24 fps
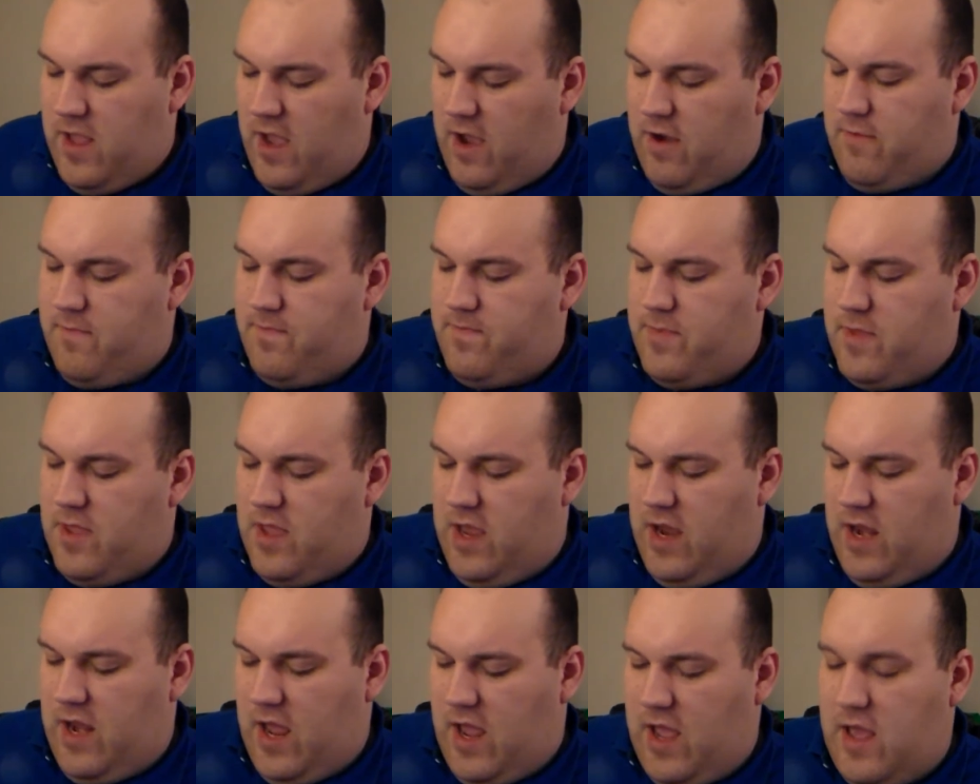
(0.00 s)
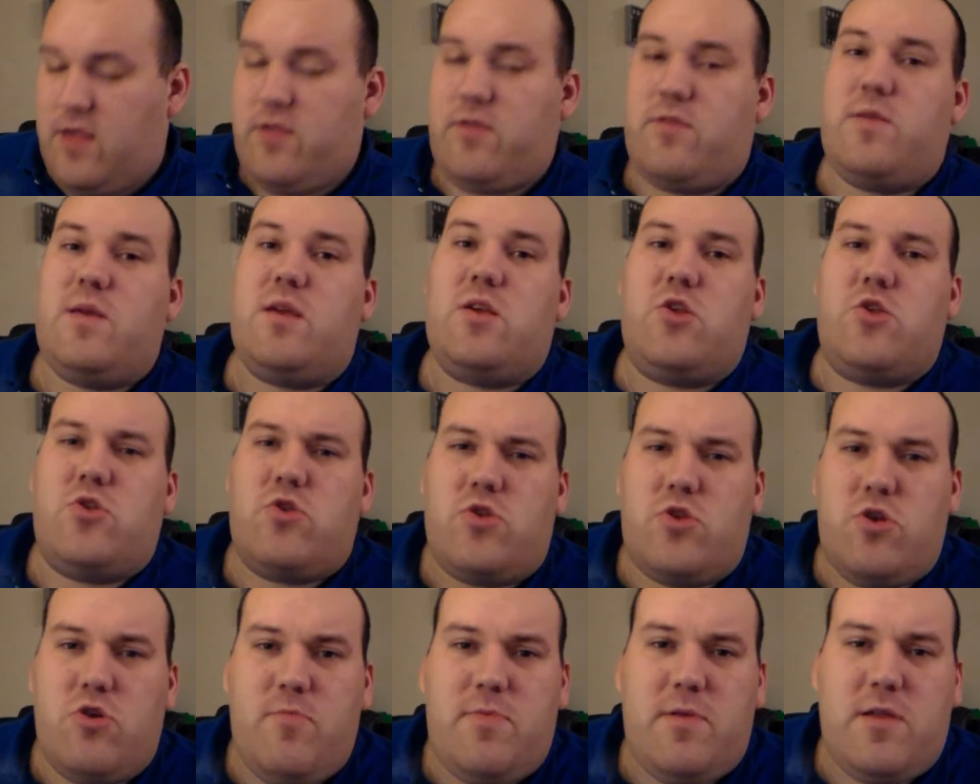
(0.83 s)
Now, it has the
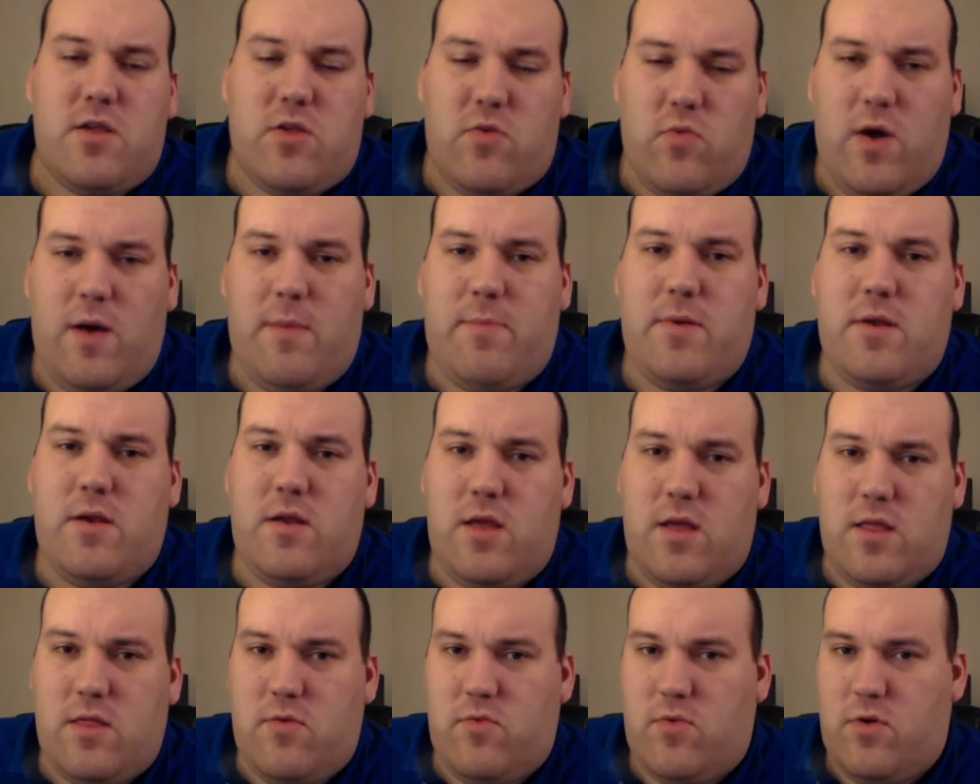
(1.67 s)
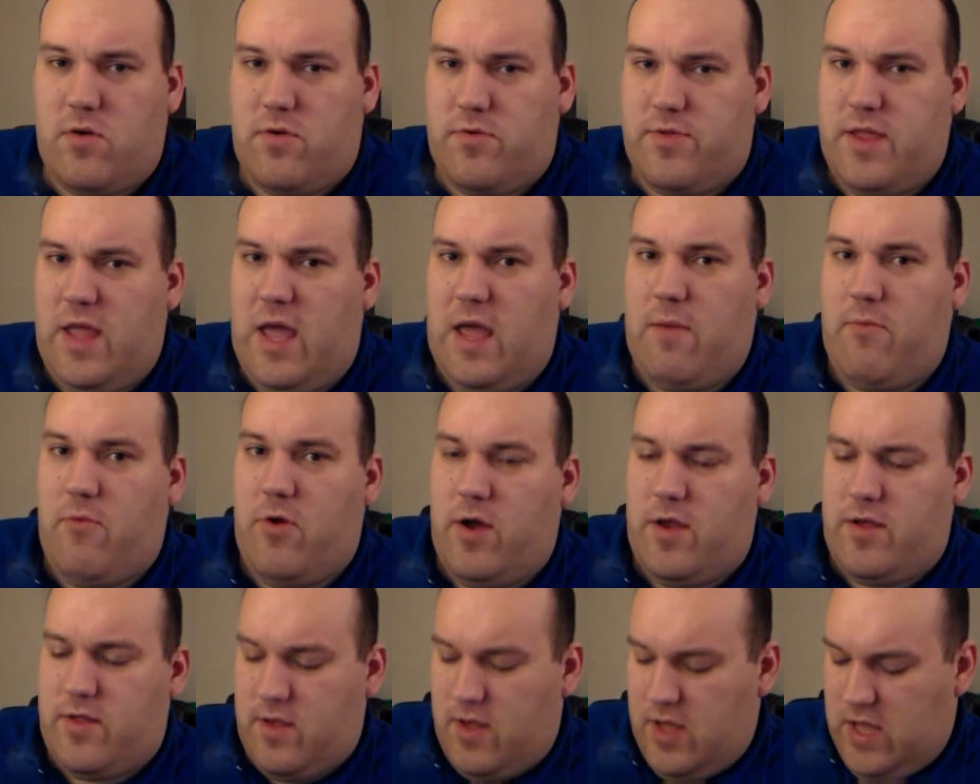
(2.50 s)
stupidest weapon in the world,
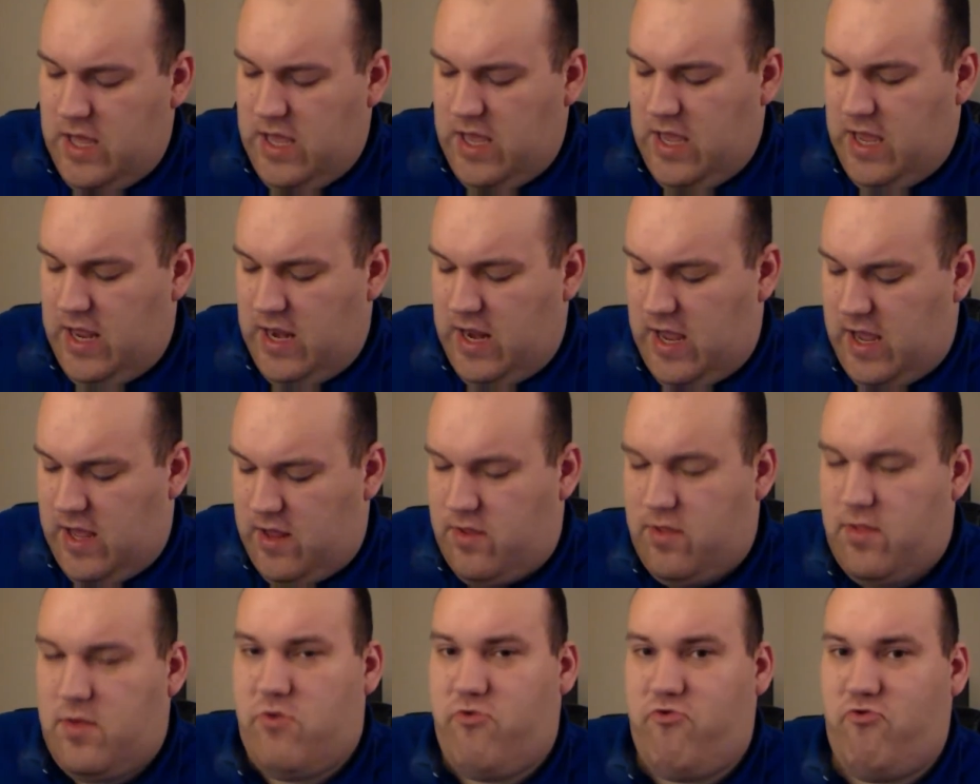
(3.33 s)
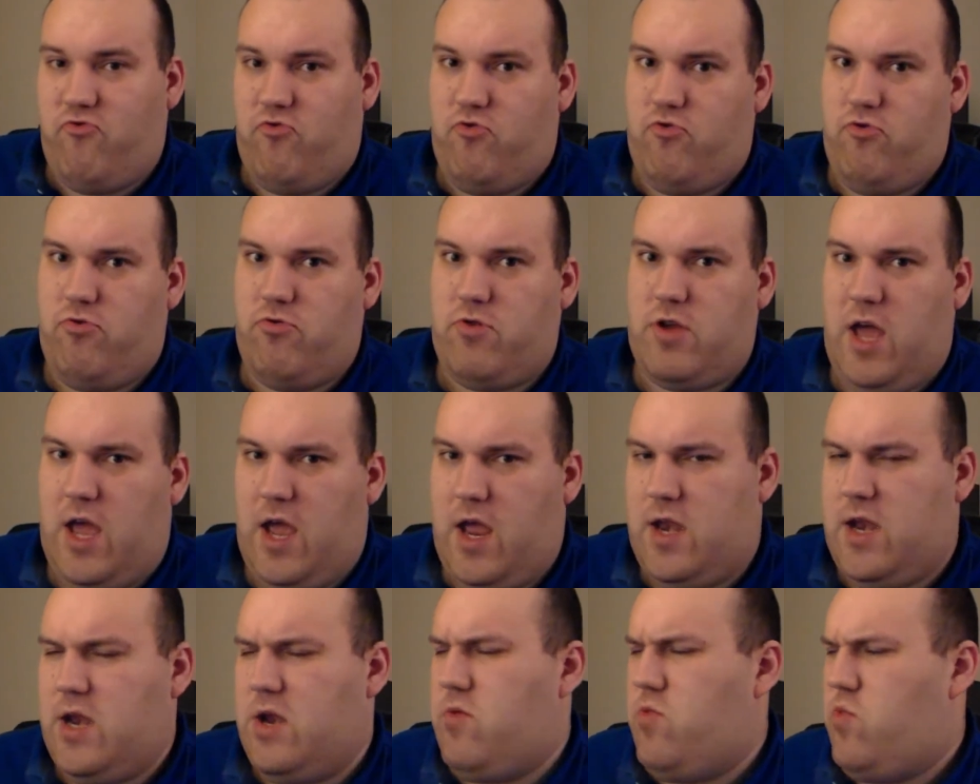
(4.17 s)
name-wise. It has the Drool
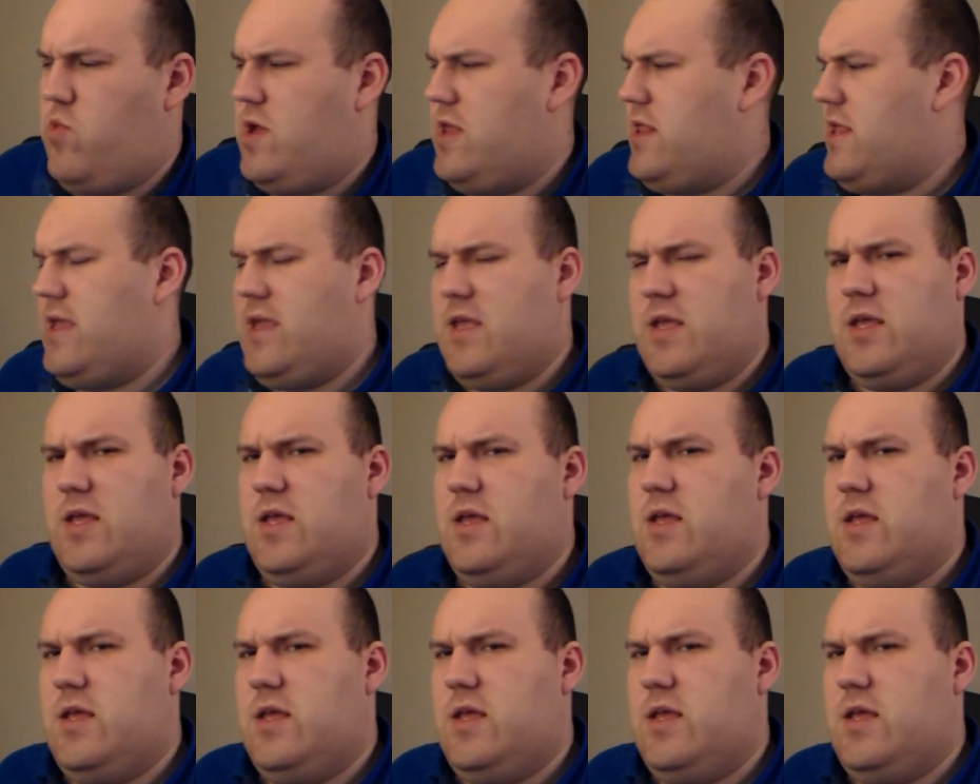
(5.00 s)
Cannon. Really?